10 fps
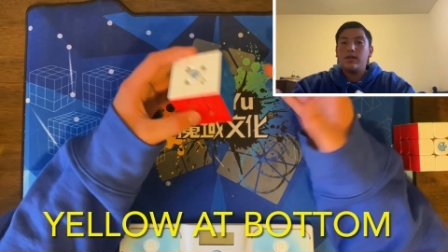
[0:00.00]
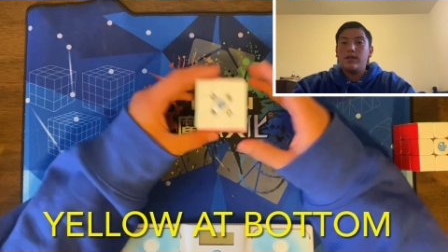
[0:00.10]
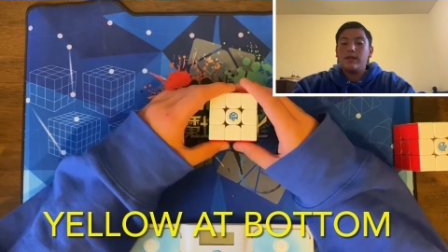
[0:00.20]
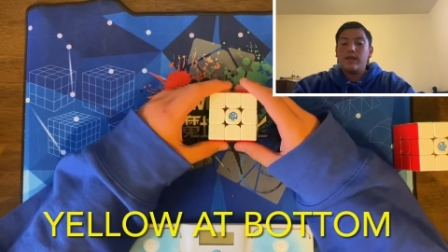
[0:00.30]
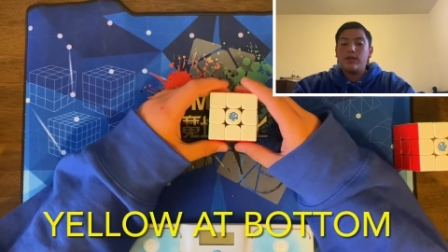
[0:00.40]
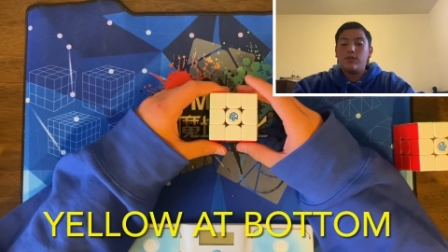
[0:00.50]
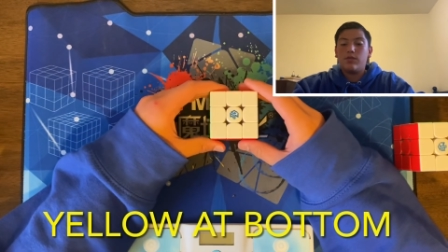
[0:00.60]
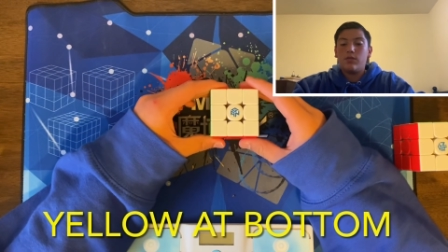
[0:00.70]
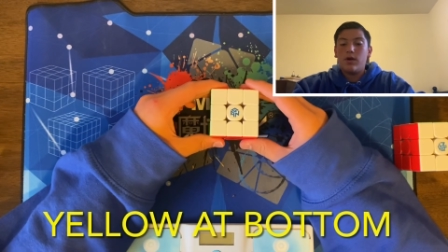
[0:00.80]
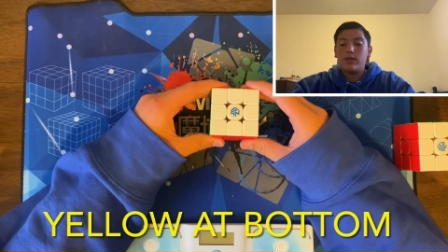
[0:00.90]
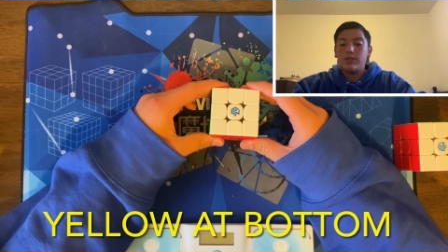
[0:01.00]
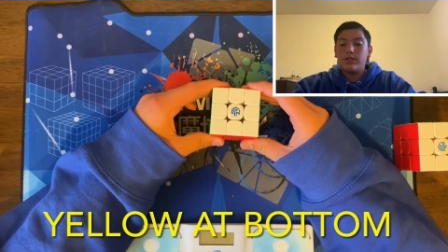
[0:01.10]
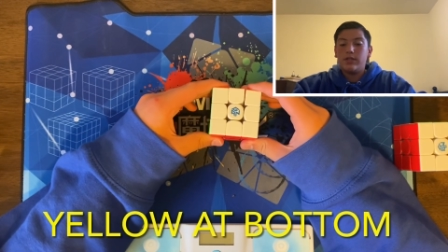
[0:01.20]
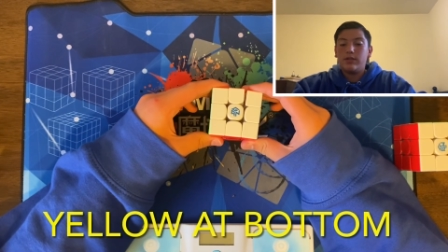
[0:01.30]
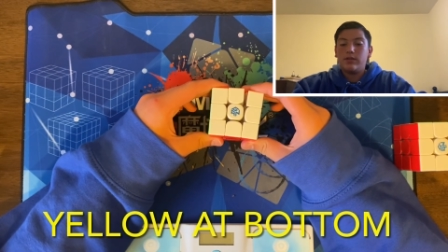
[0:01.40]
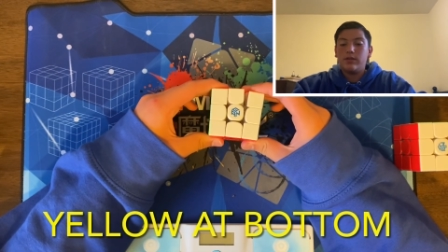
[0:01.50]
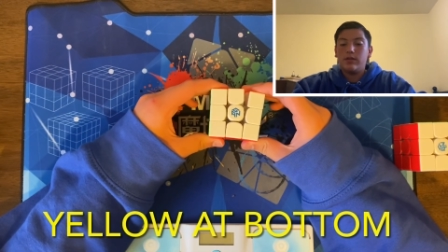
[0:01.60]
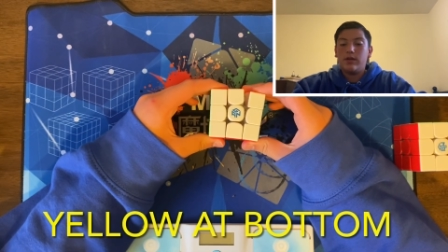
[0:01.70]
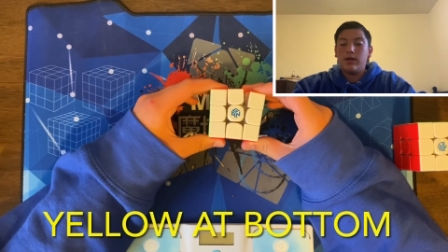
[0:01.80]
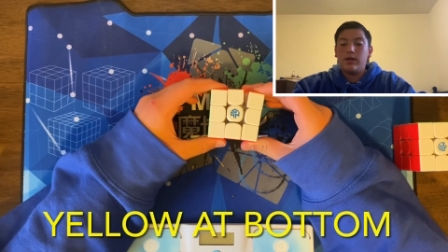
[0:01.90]
Thank you for watching.
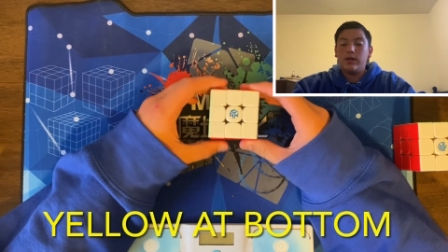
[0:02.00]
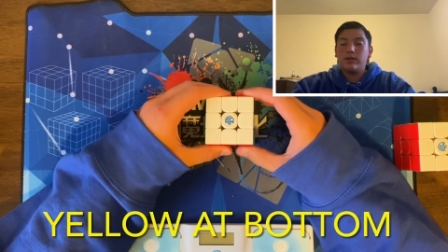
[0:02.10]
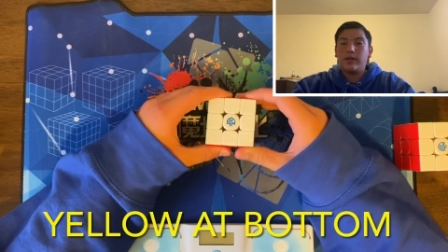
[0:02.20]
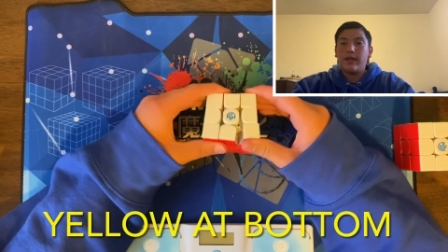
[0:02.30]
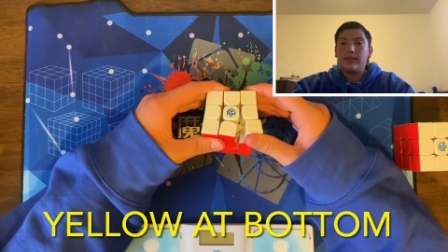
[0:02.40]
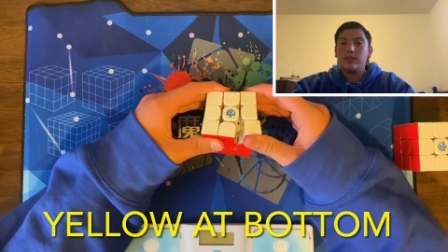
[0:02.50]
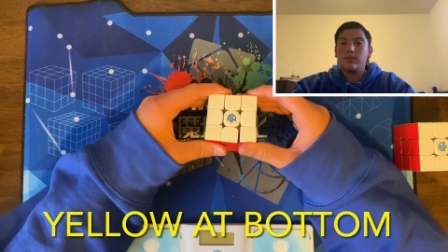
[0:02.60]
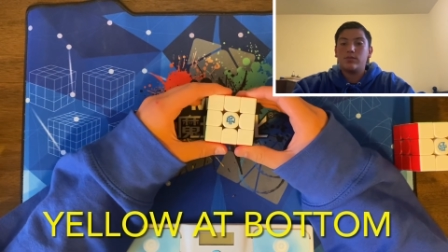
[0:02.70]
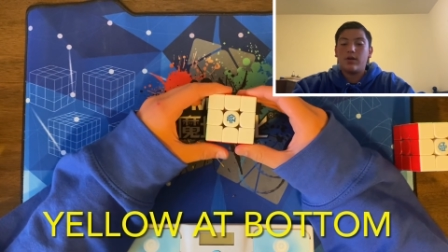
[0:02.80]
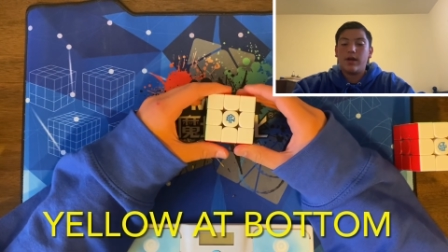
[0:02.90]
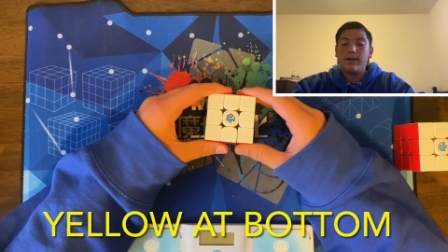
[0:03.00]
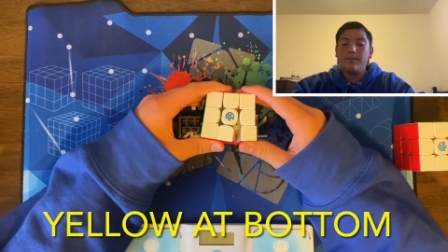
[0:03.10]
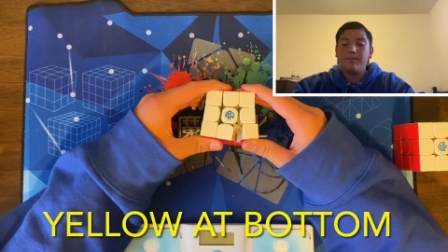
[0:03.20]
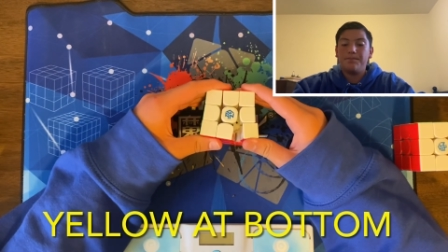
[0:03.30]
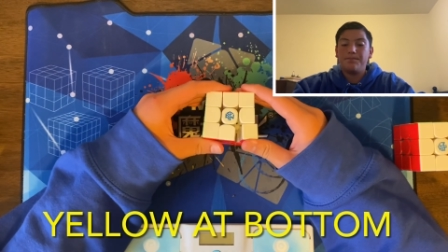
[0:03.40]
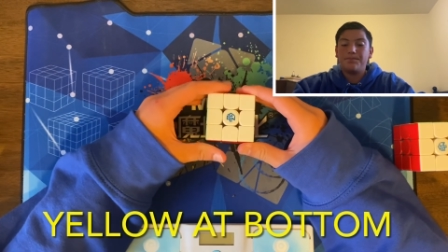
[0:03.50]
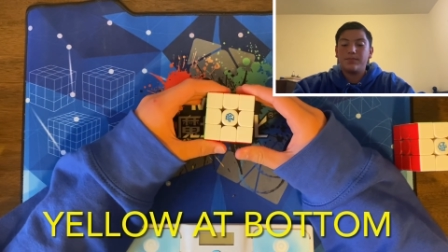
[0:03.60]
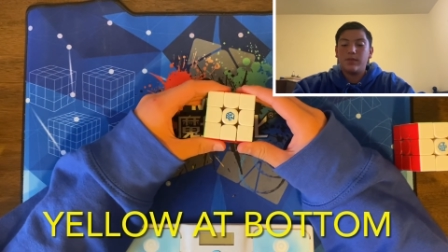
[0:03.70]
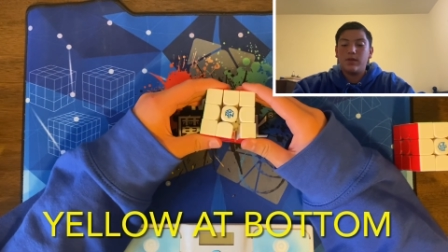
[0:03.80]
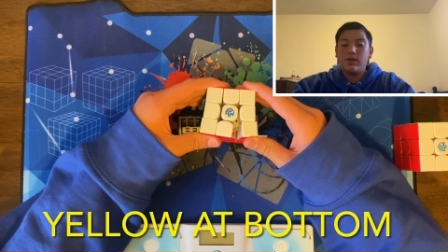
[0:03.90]
Like and subscribe.
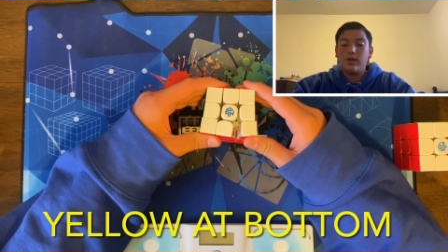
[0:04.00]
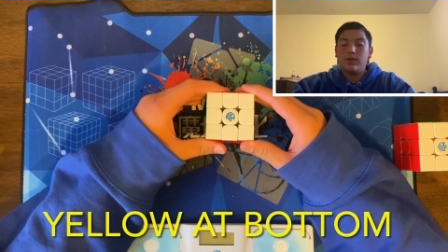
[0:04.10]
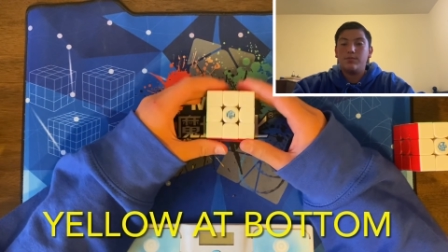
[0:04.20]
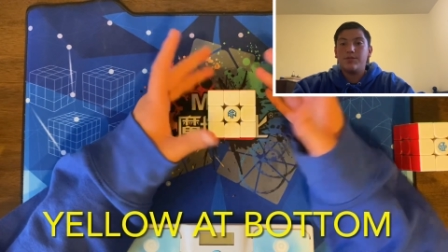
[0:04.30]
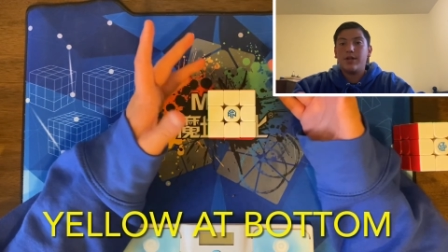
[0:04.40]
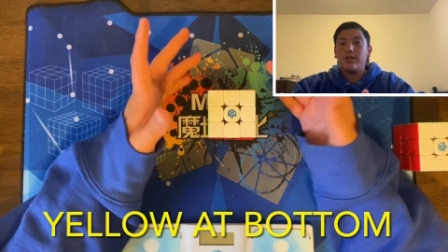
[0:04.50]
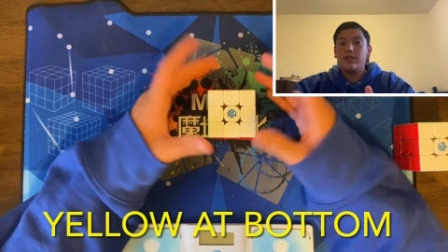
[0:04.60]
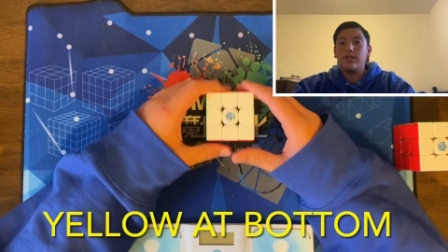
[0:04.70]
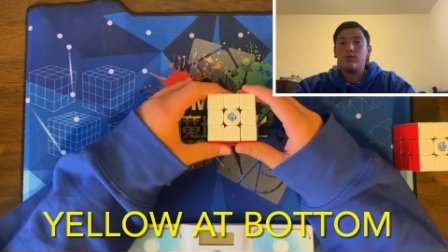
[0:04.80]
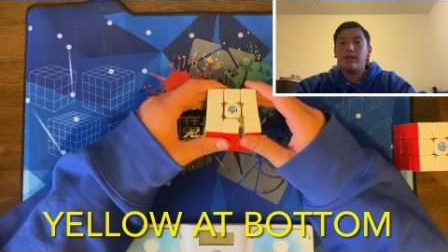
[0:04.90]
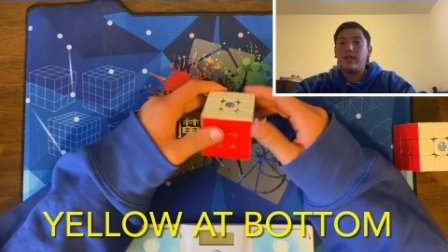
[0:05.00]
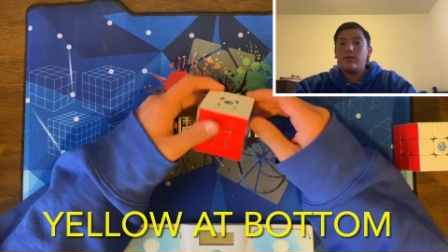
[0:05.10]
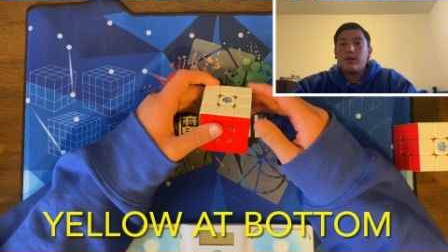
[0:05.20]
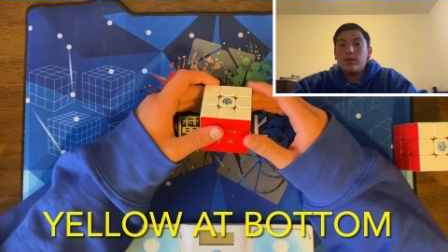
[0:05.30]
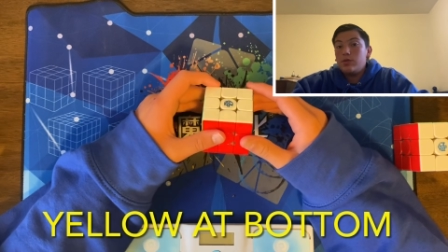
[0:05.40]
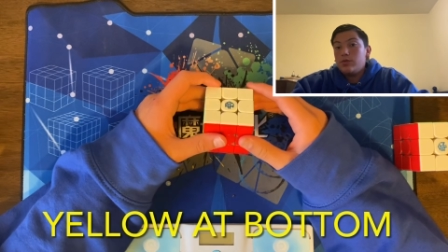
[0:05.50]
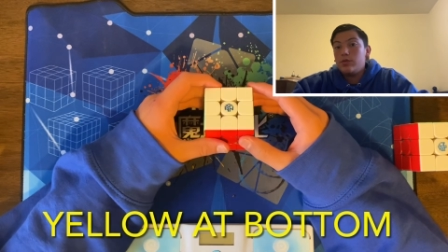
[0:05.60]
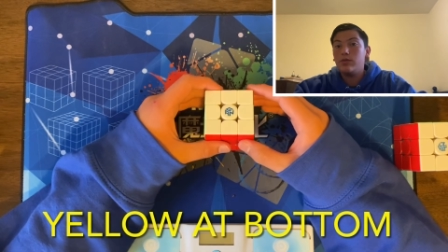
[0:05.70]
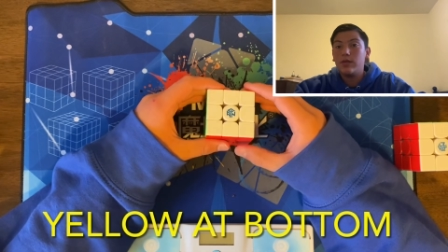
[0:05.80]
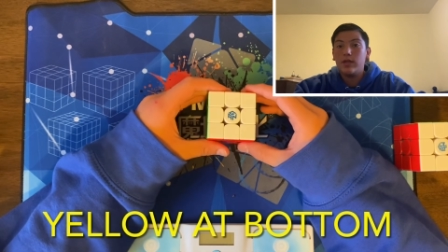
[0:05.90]
Share this with anybody who you
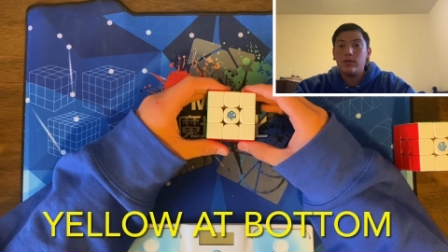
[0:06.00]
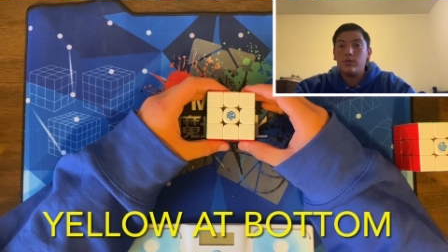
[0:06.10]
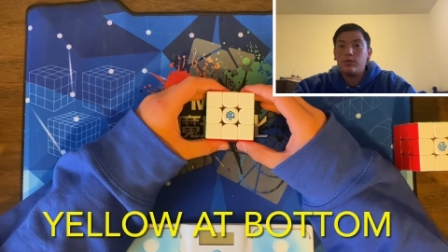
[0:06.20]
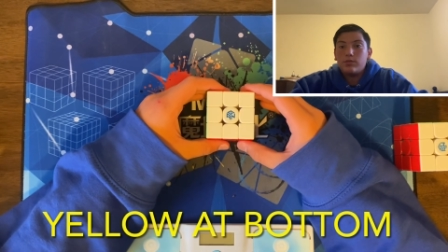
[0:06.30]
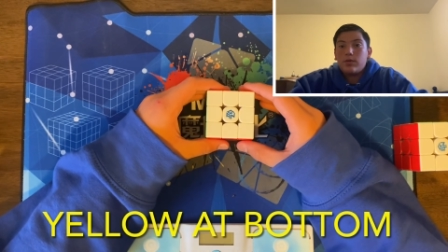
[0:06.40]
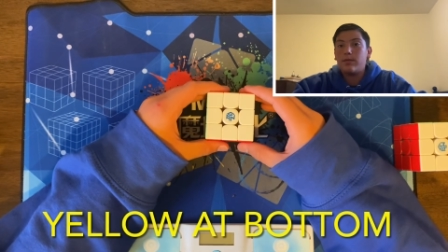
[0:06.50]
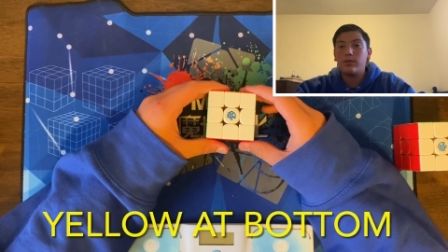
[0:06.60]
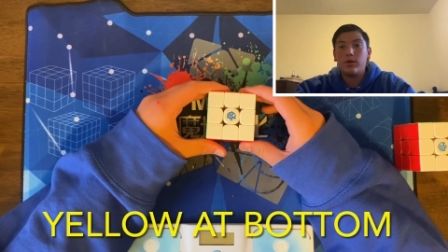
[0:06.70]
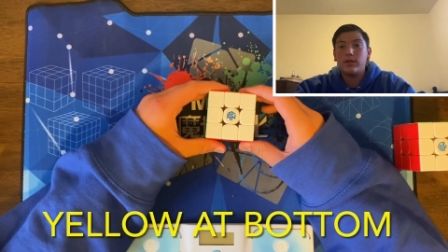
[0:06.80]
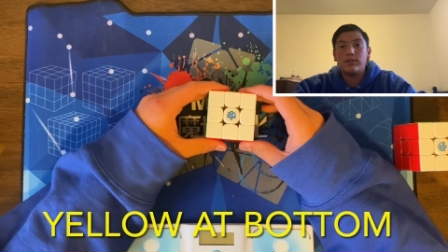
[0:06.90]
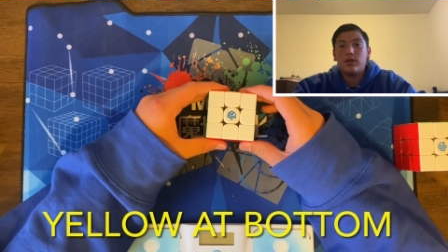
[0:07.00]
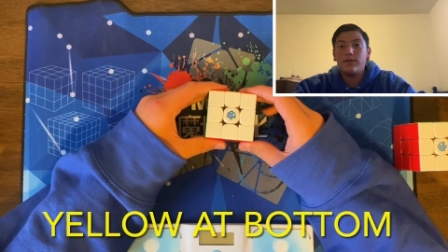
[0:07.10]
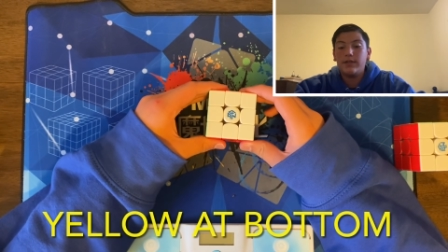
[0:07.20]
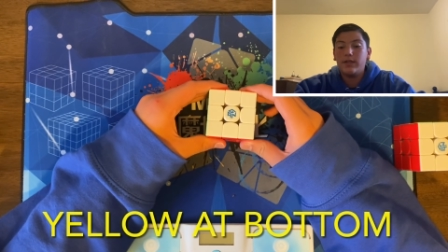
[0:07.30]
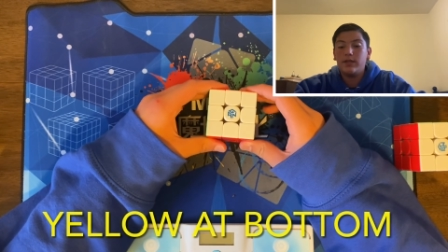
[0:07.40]
think would probably want to solve it.